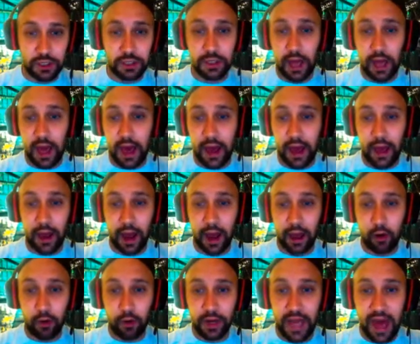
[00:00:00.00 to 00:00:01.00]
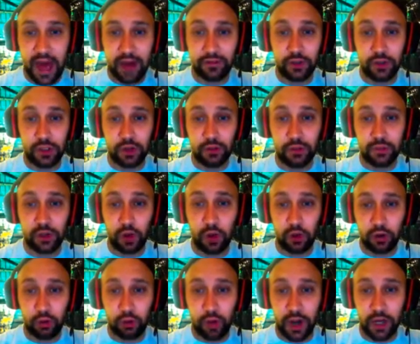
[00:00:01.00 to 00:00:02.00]
And I already have Doom's ult
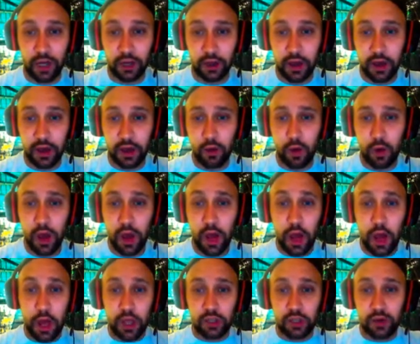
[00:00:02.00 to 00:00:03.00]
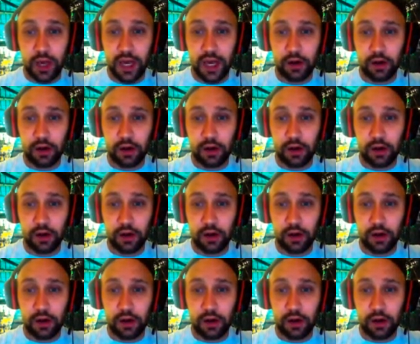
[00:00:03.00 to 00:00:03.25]
ready to go, so I hit her